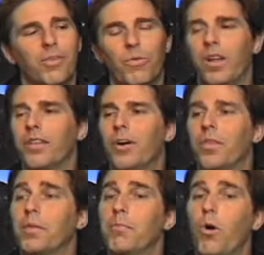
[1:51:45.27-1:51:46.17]
well, no,
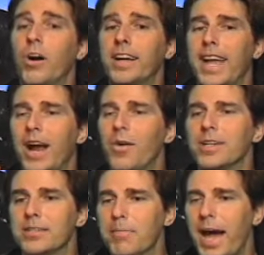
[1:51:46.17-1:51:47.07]
the more
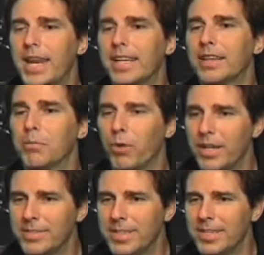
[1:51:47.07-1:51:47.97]
charismatic the
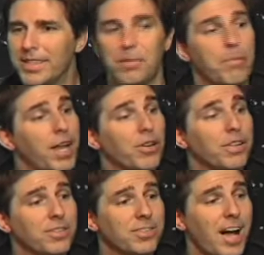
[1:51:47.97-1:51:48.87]
president, the better
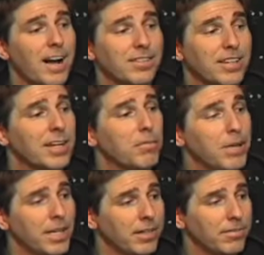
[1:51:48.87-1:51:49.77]
the stock's going to be.